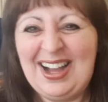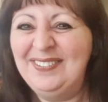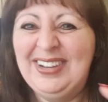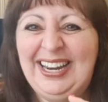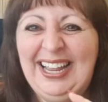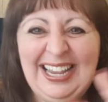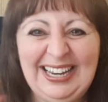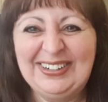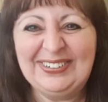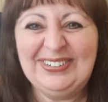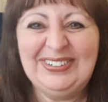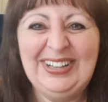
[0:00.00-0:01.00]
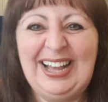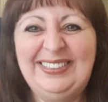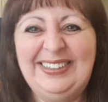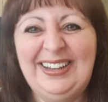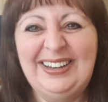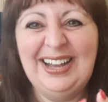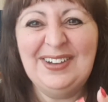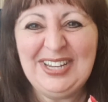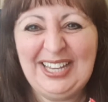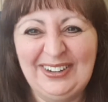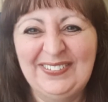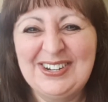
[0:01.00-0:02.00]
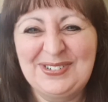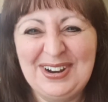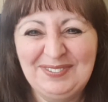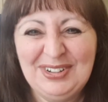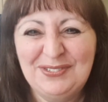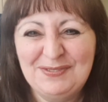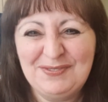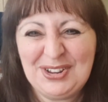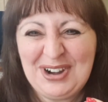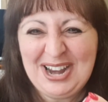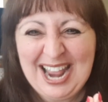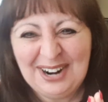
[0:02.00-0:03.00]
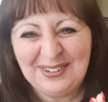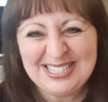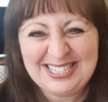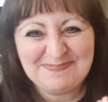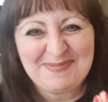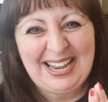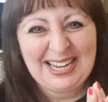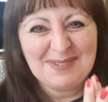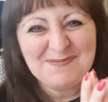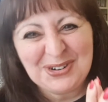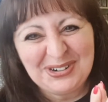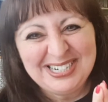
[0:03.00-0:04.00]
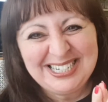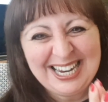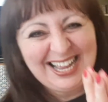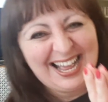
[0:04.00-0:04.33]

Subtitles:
I'm going to eat it all, and then I'll have to get on the treadmill for 3 hours to make up for it.